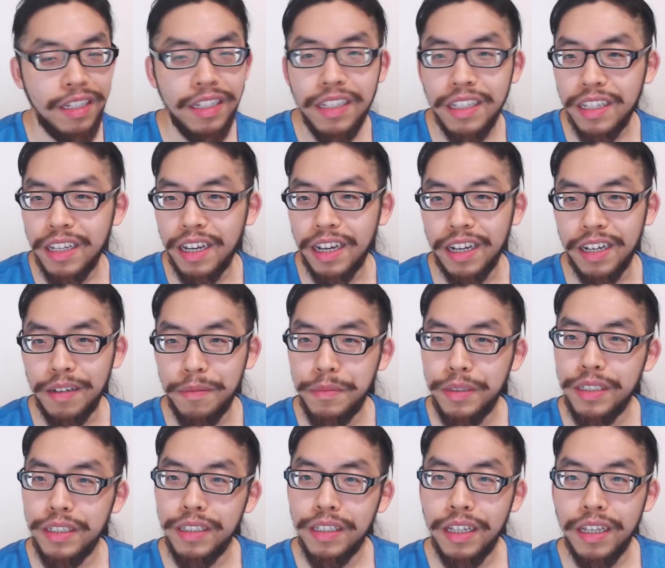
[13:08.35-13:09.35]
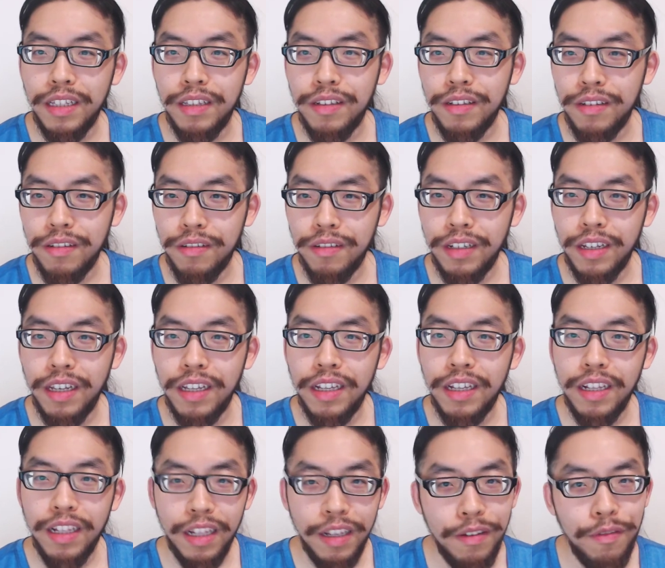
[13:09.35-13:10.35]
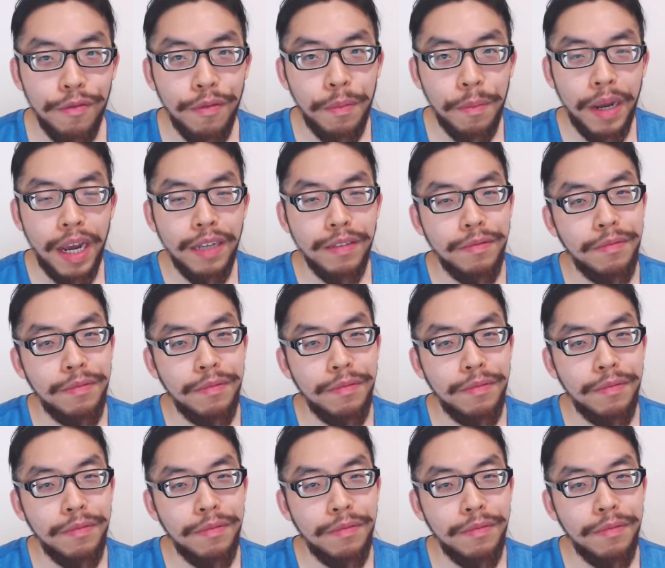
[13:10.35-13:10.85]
Yeah, I mean, it reminds